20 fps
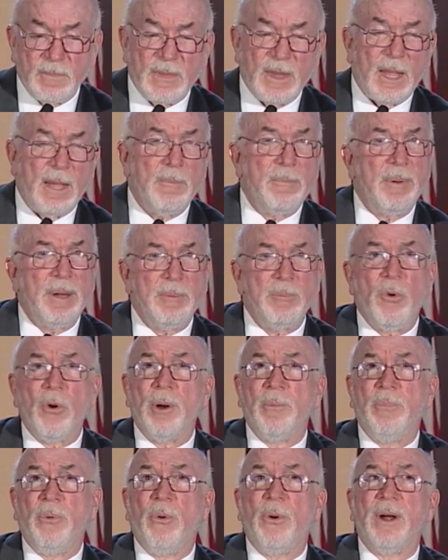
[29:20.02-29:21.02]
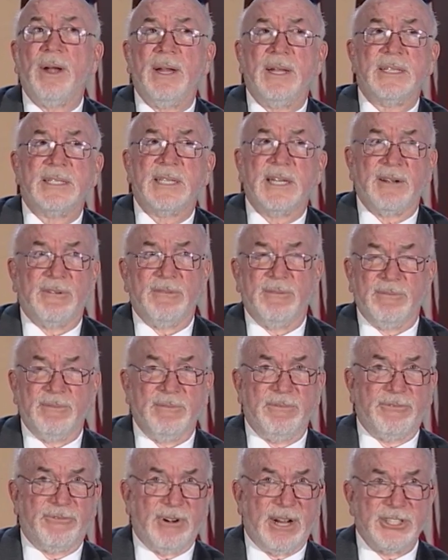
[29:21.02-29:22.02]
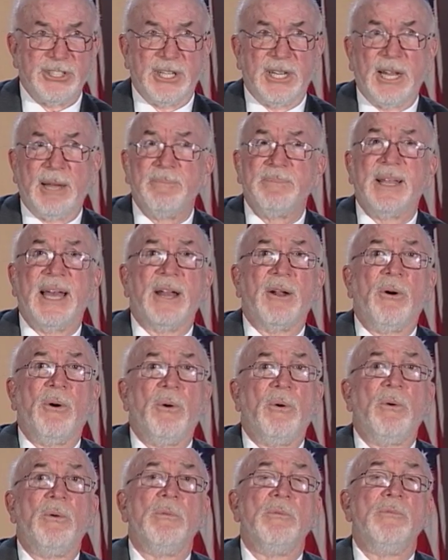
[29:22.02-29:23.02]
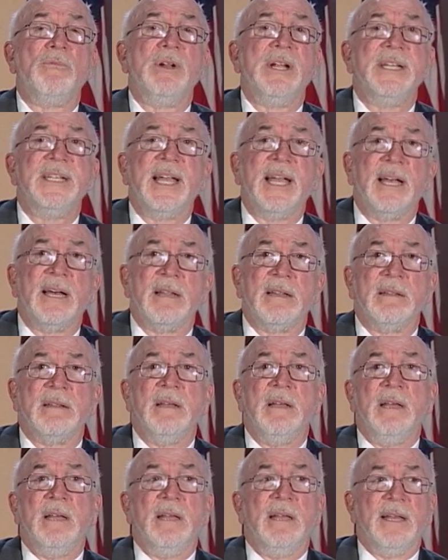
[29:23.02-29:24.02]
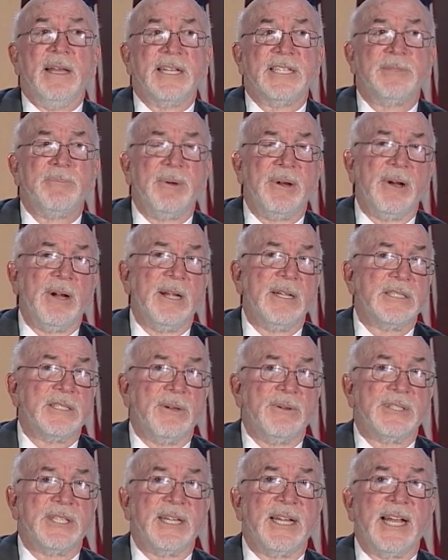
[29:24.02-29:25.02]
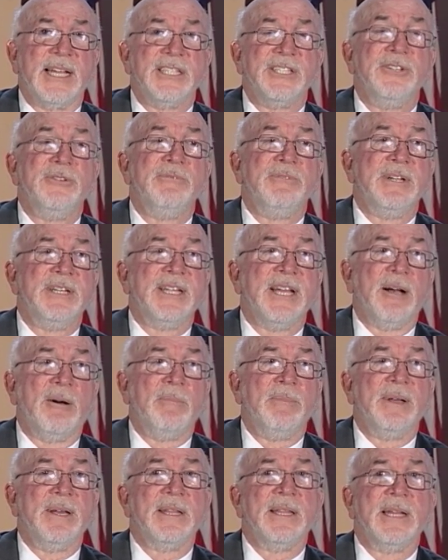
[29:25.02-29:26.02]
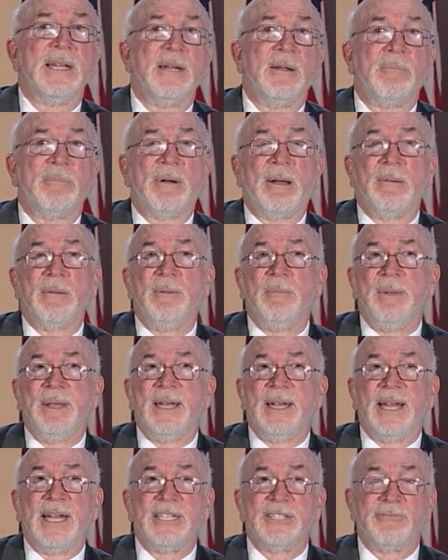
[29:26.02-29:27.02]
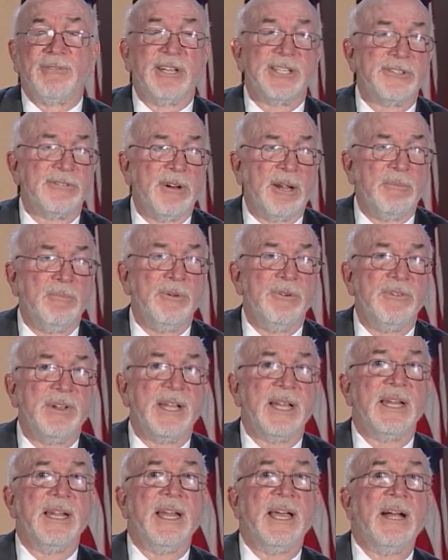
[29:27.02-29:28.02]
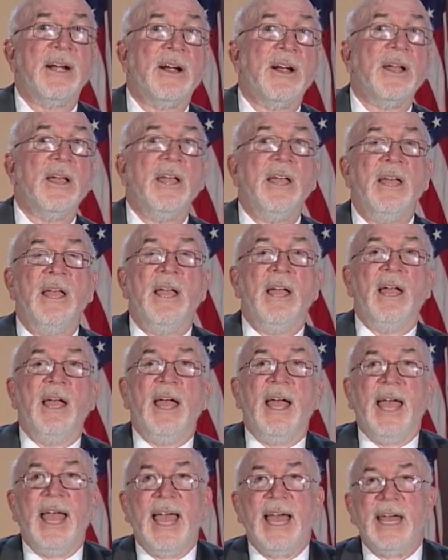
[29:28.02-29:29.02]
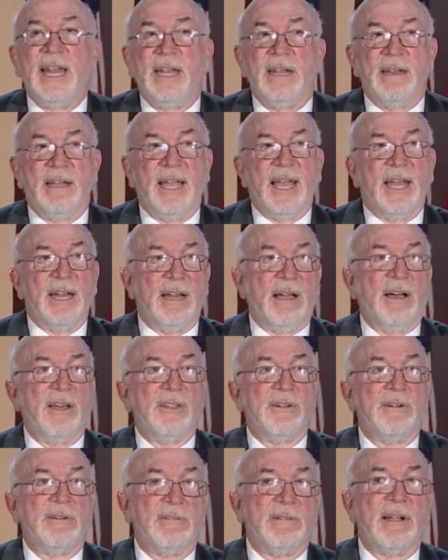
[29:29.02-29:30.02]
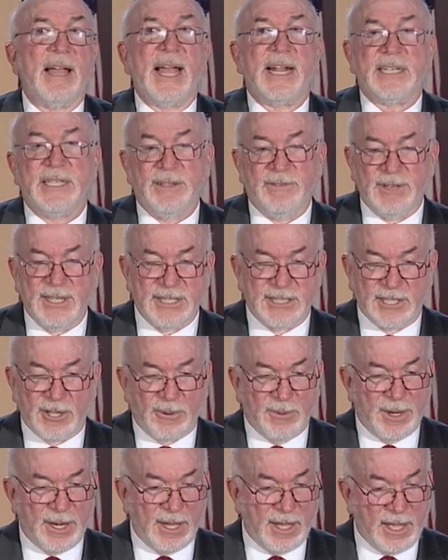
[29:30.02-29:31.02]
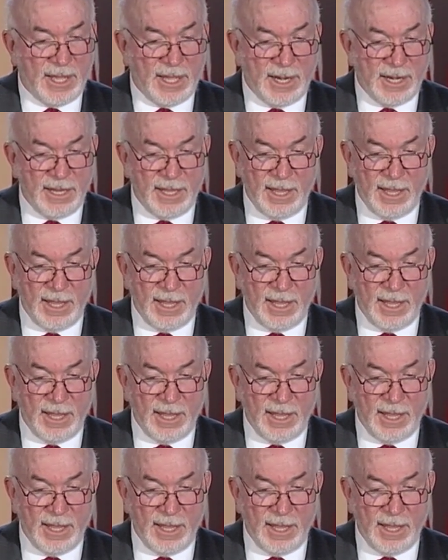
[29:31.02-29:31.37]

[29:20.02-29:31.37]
But more important, it's going to freshen up that whole retail experience. So it's a nice new retail building. There'll probably be a nice restaurant moving in there, and other activities going on.